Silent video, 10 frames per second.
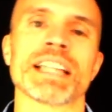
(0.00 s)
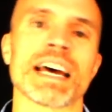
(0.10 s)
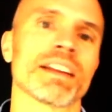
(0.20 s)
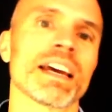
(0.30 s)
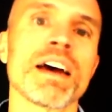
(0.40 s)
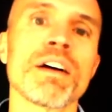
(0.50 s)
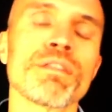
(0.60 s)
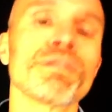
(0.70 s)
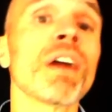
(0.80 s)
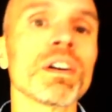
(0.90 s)
that
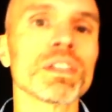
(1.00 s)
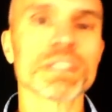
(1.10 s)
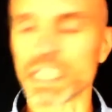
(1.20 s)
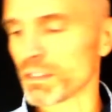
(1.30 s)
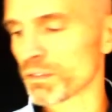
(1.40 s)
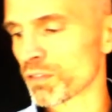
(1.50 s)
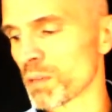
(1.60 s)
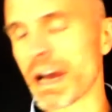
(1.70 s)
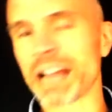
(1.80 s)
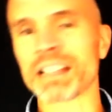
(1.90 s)
false
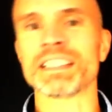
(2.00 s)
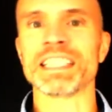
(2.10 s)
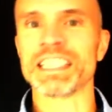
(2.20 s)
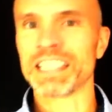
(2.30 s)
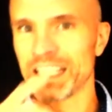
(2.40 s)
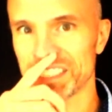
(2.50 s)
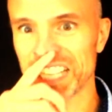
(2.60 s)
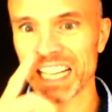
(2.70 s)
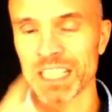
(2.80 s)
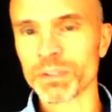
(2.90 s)
informality,
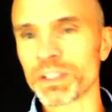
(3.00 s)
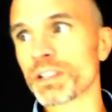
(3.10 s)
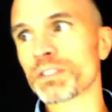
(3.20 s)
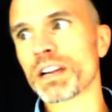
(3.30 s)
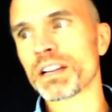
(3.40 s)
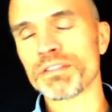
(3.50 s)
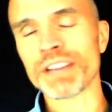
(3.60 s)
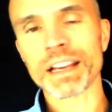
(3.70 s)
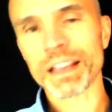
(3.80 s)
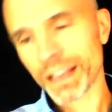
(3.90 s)
chatting with your friend
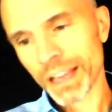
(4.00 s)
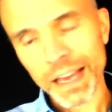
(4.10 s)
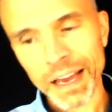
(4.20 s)
Vic.